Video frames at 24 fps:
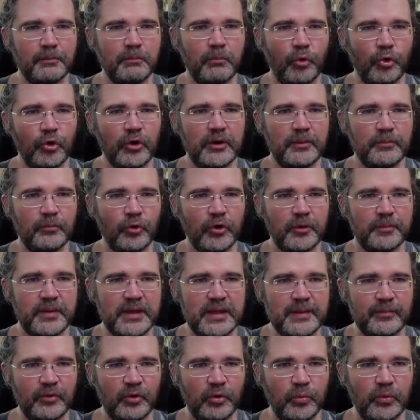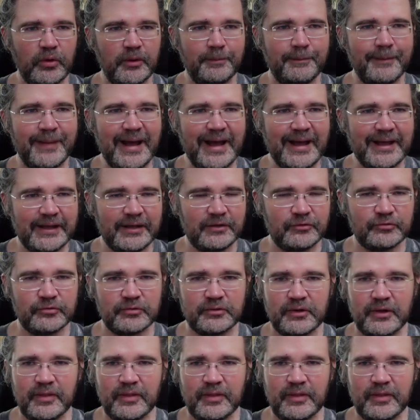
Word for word: more and more people will buy it.